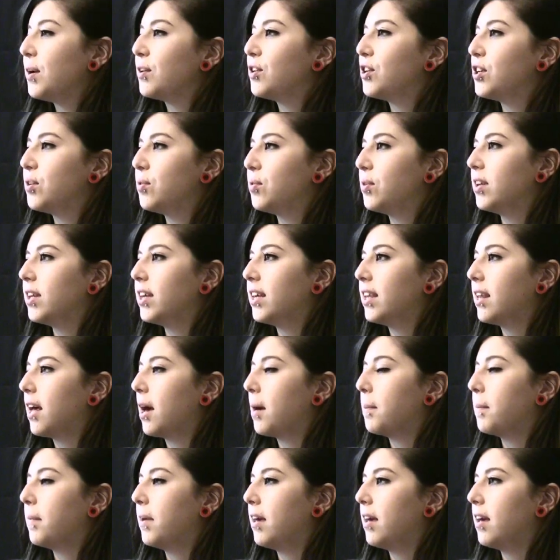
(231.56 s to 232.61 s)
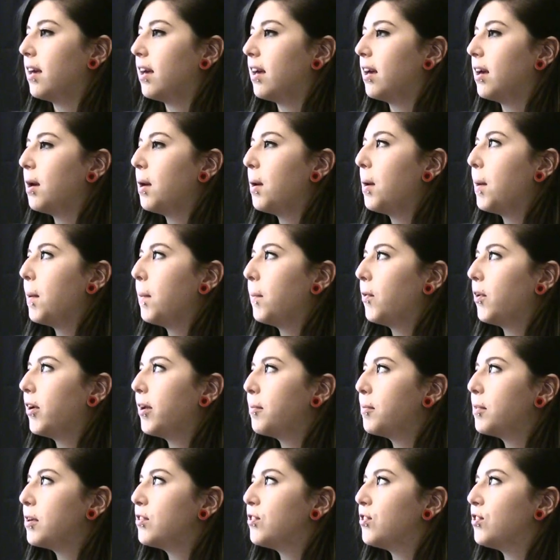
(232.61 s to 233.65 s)
So she really let me
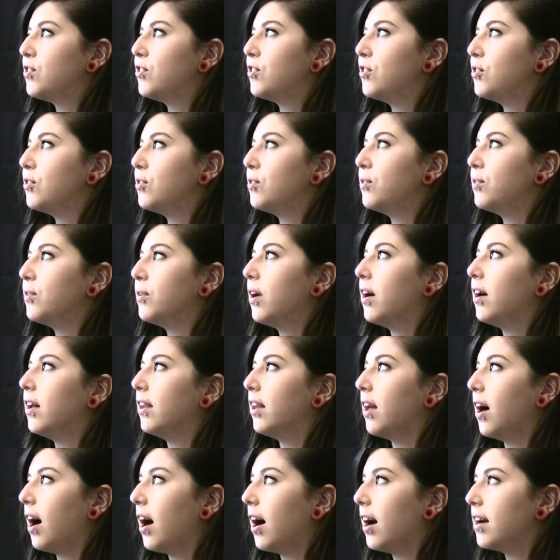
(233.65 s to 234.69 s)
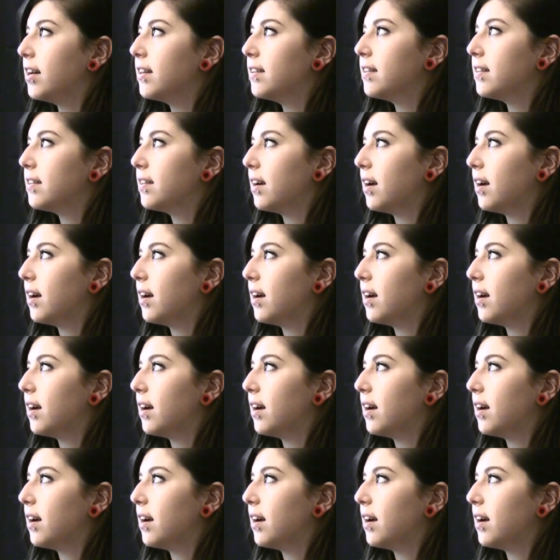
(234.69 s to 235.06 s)
pretty much do a lot